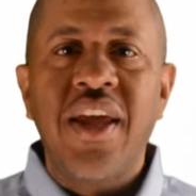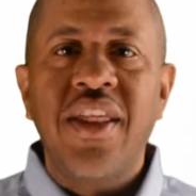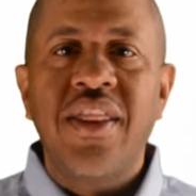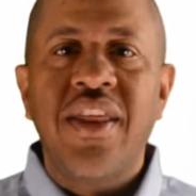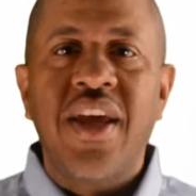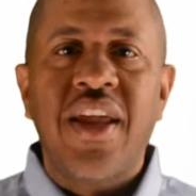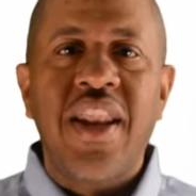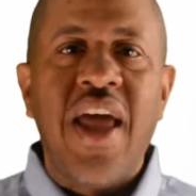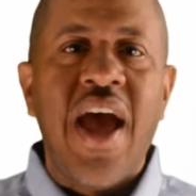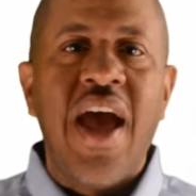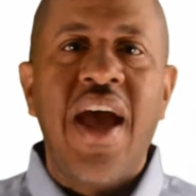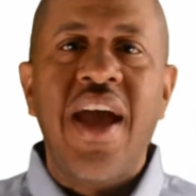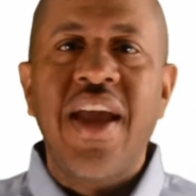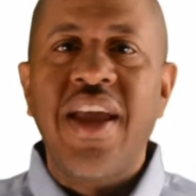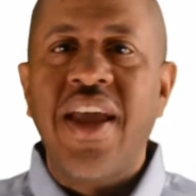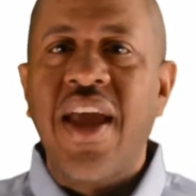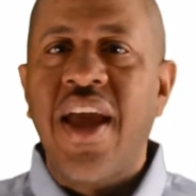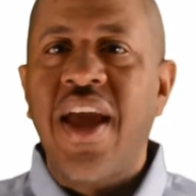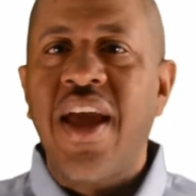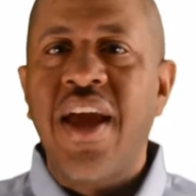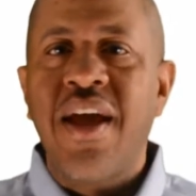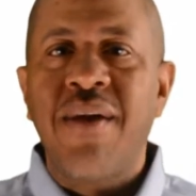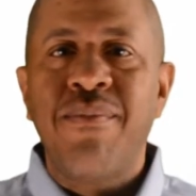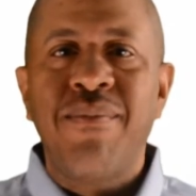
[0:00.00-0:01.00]
that I
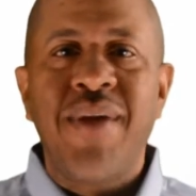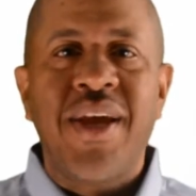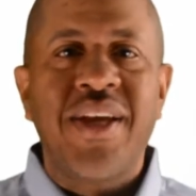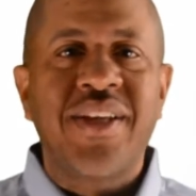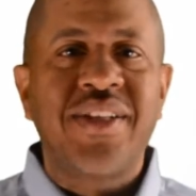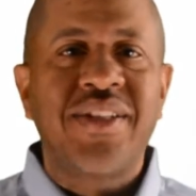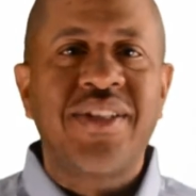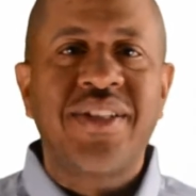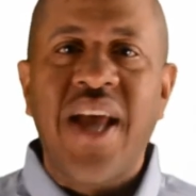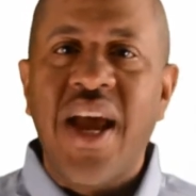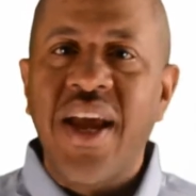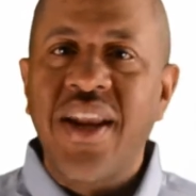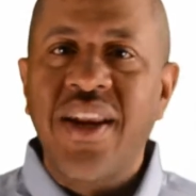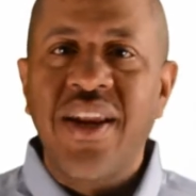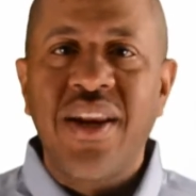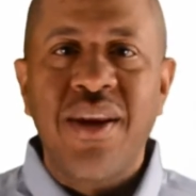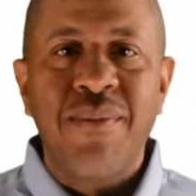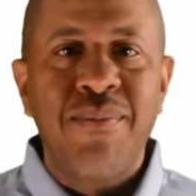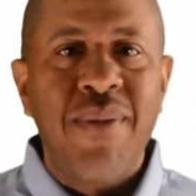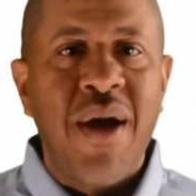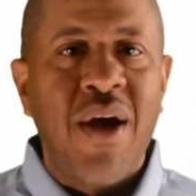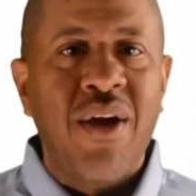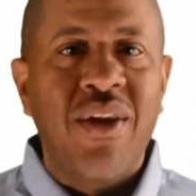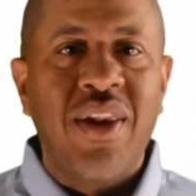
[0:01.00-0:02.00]
am excited
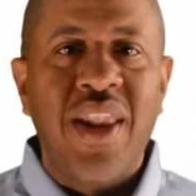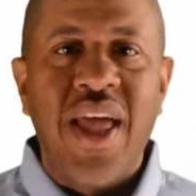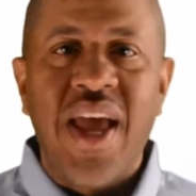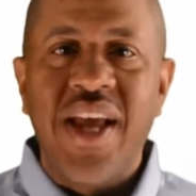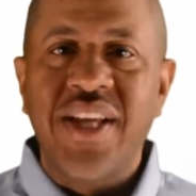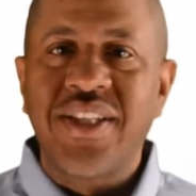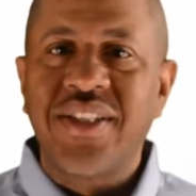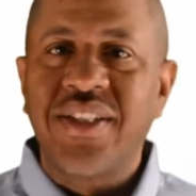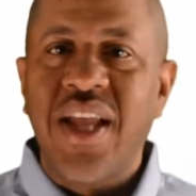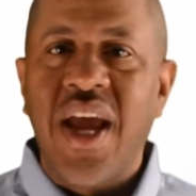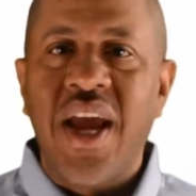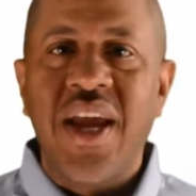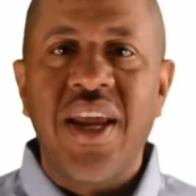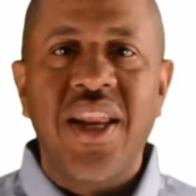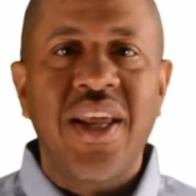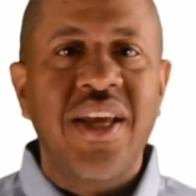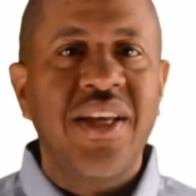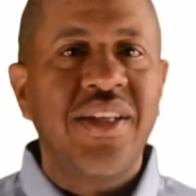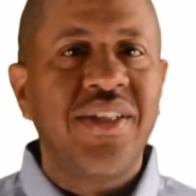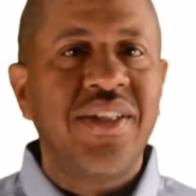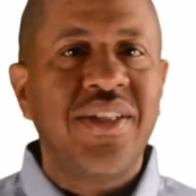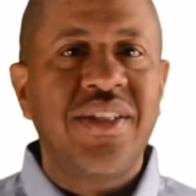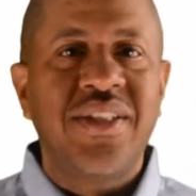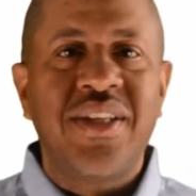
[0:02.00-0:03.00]
about last night
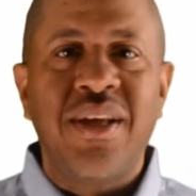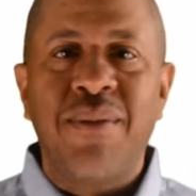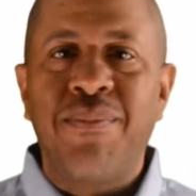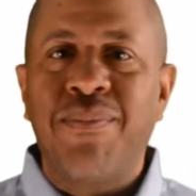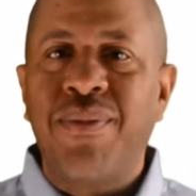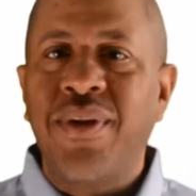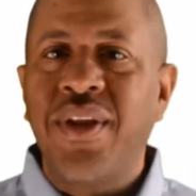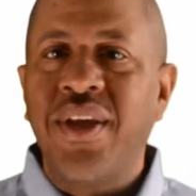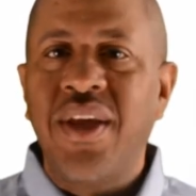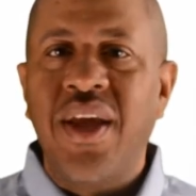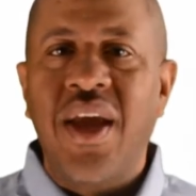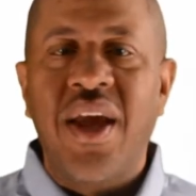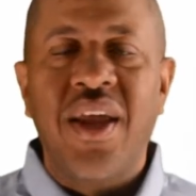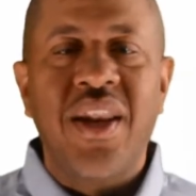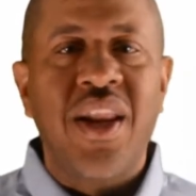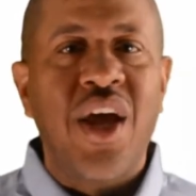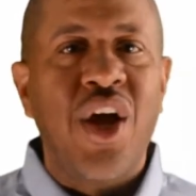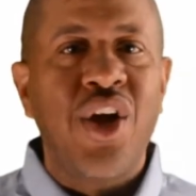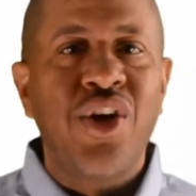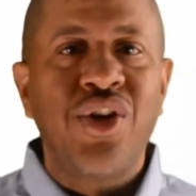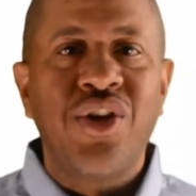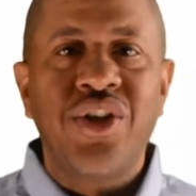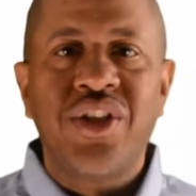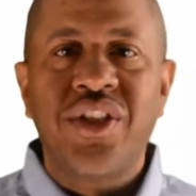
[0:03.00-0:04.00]
is simply an
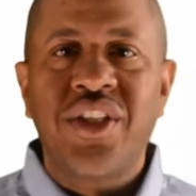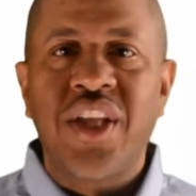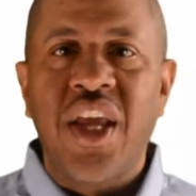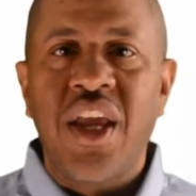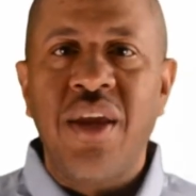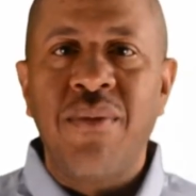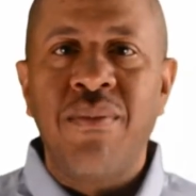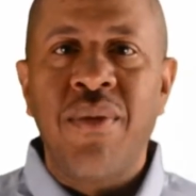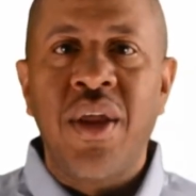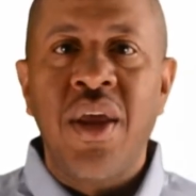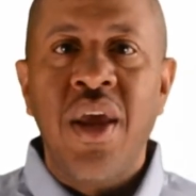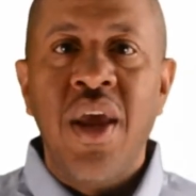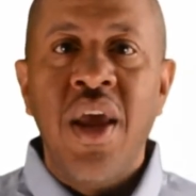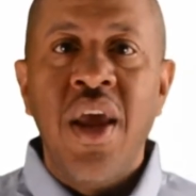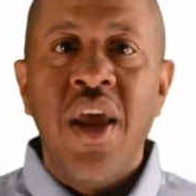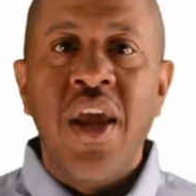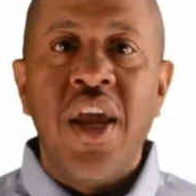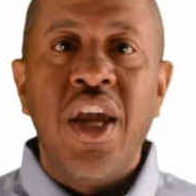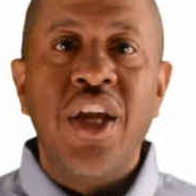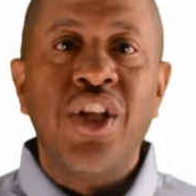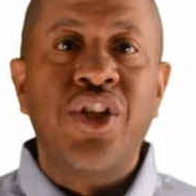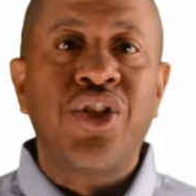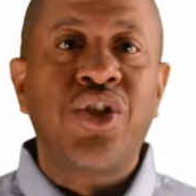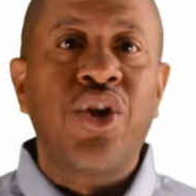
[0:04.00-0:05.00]
understatement.
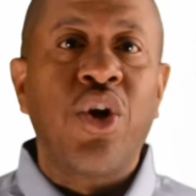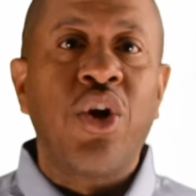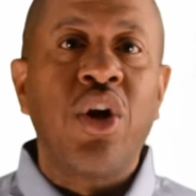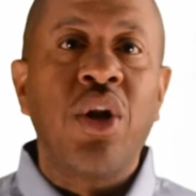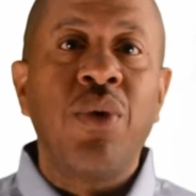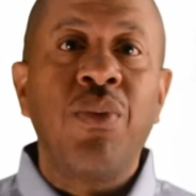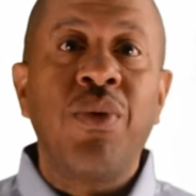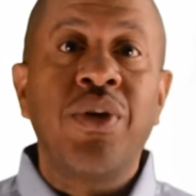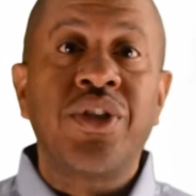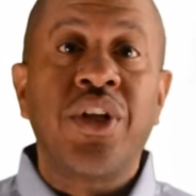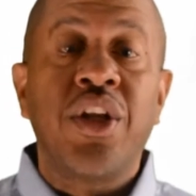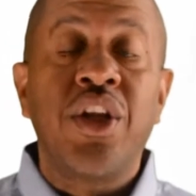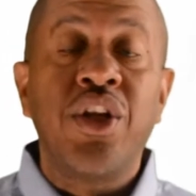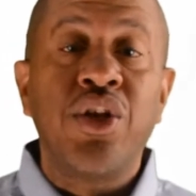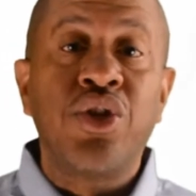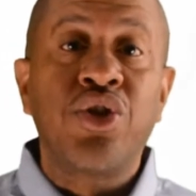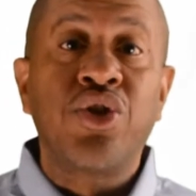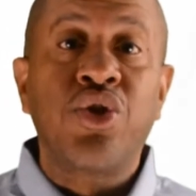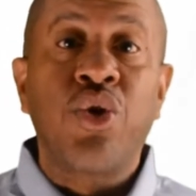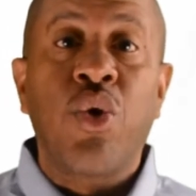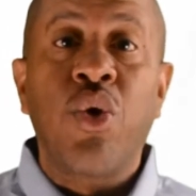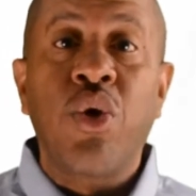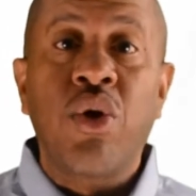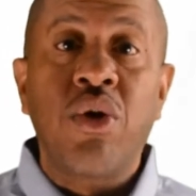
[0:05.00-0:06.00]
It certainly was an
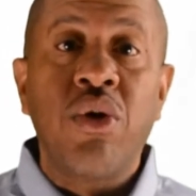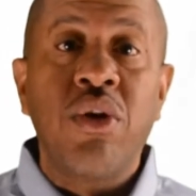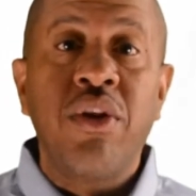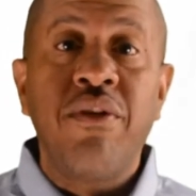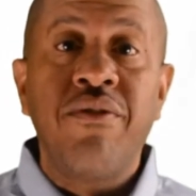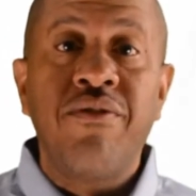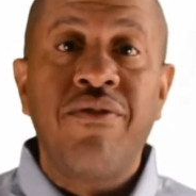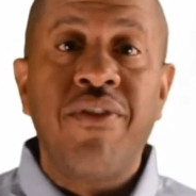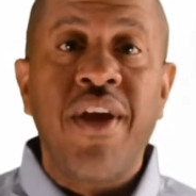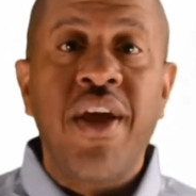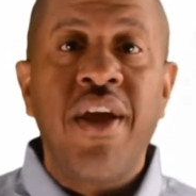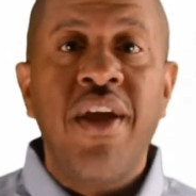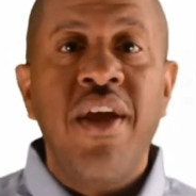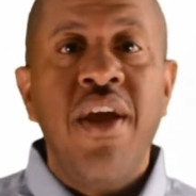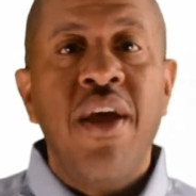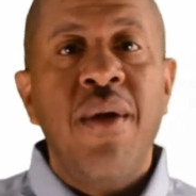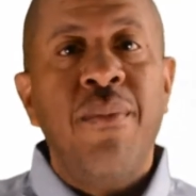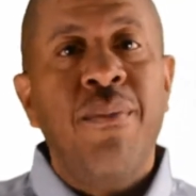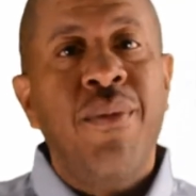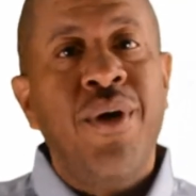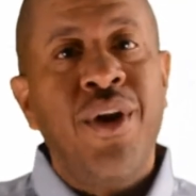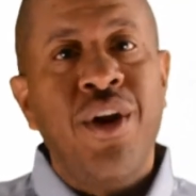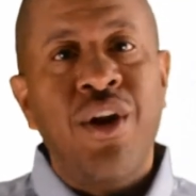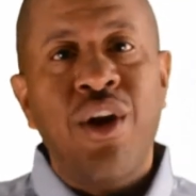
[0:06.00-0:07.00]
historical event,
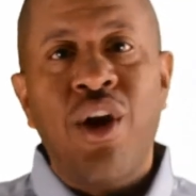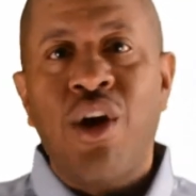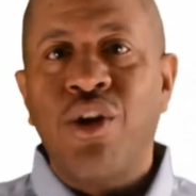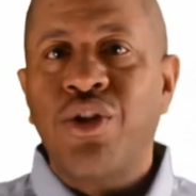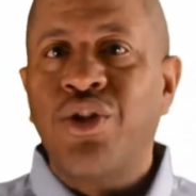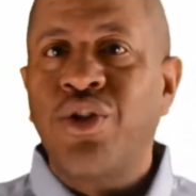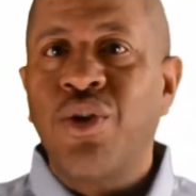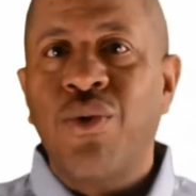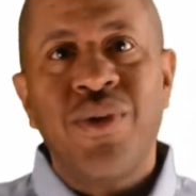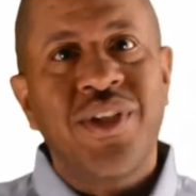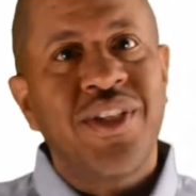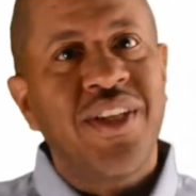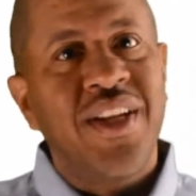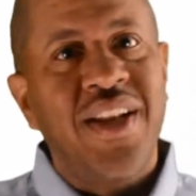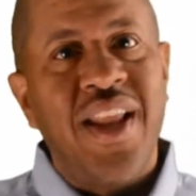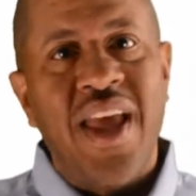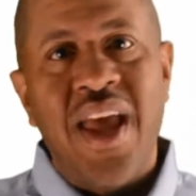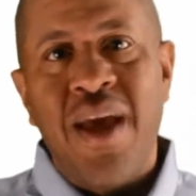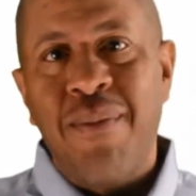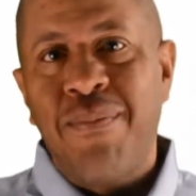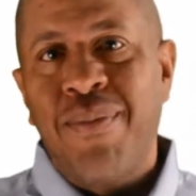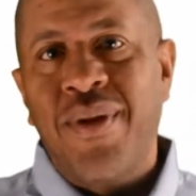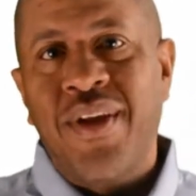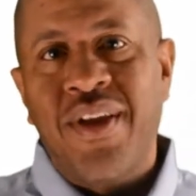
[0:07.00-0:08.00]
but it also was an
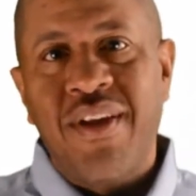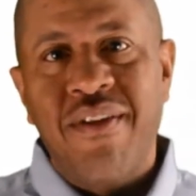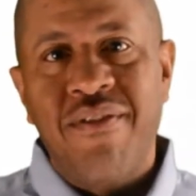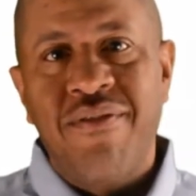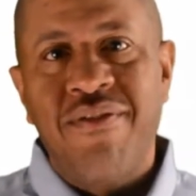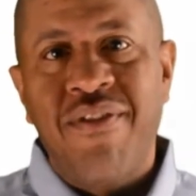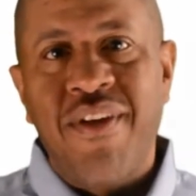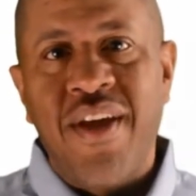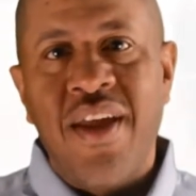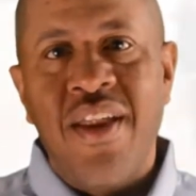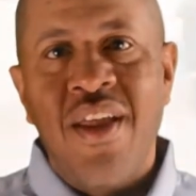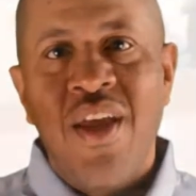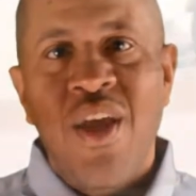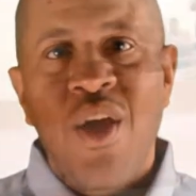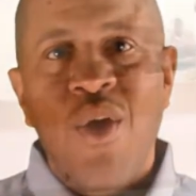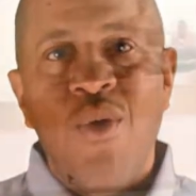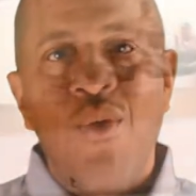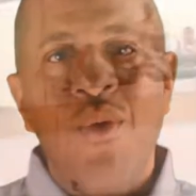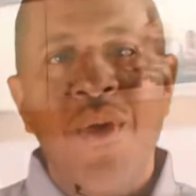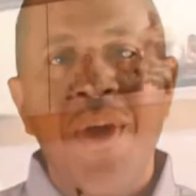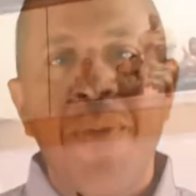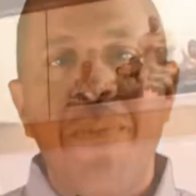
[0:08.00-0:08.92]
epic event. We